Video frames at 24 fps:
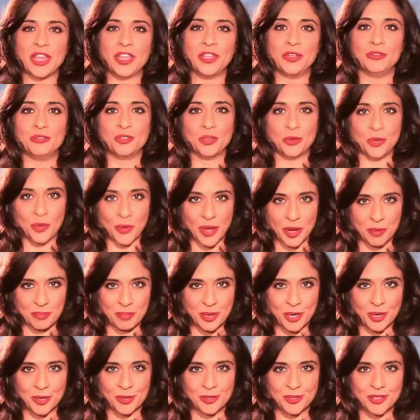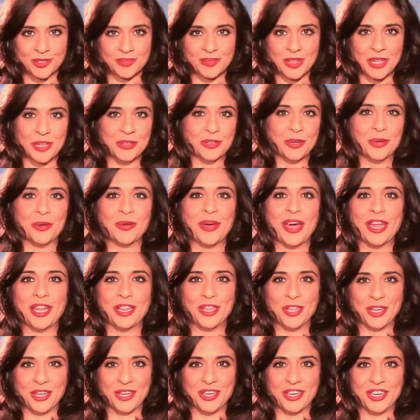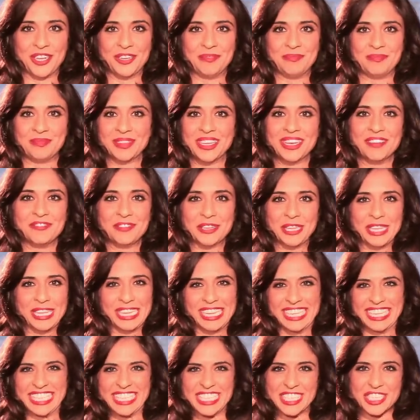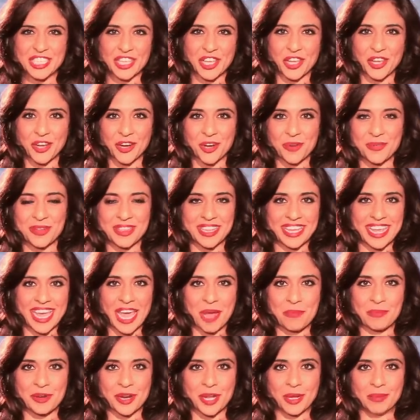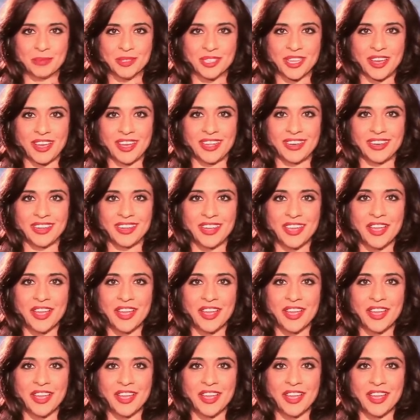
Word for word: and you don't know how to pose, you don't know how to look good, feel a little insecure when the camera comes on?